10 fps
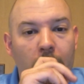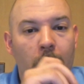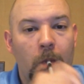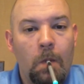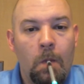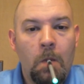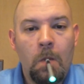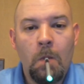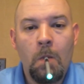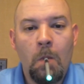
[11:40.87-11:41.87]

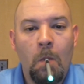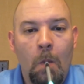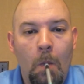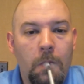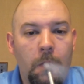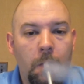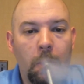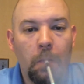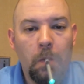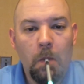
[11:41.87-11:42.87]

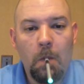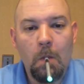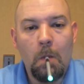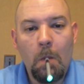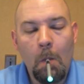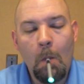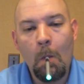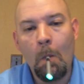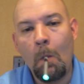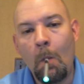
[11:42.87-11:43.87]

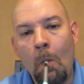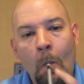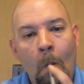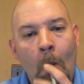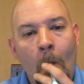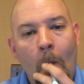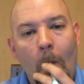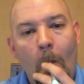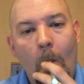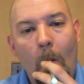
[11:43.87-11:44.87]

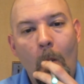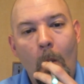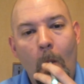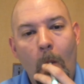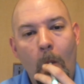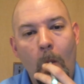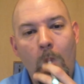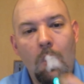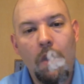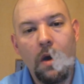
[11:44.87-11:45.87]

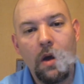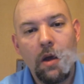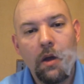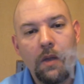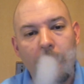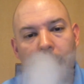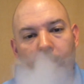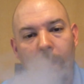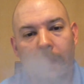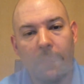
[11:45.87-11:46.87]
[no speech]